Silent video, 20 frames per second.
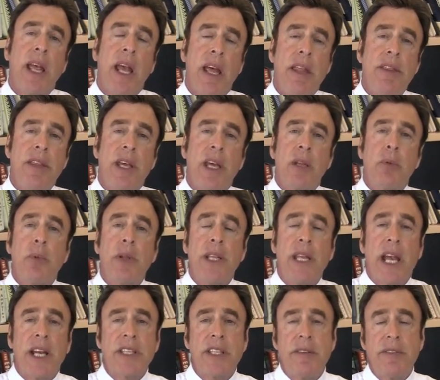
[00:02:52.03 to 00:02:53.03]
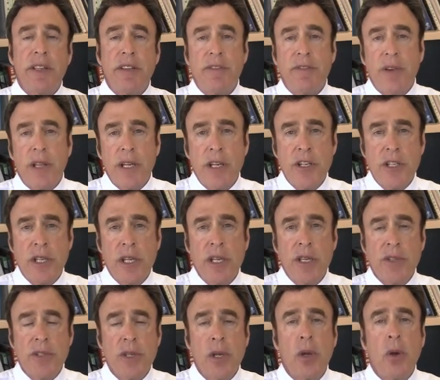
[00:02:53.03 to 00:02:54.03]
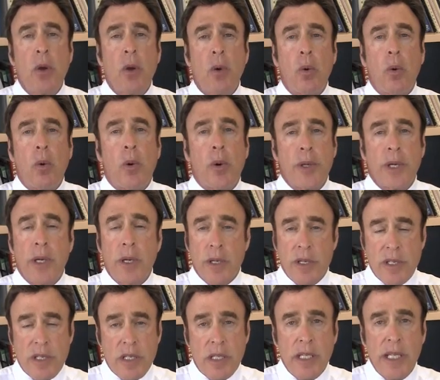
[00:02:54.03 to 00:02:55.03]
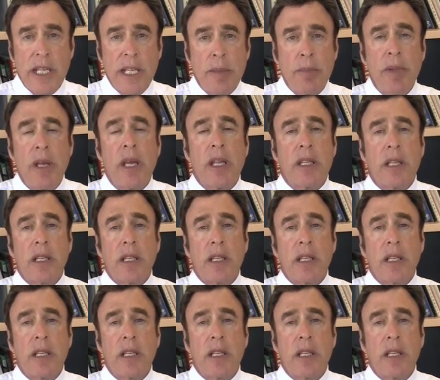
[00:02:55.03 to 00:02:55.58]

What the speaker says: and then when the activity finishes or you go to sleep,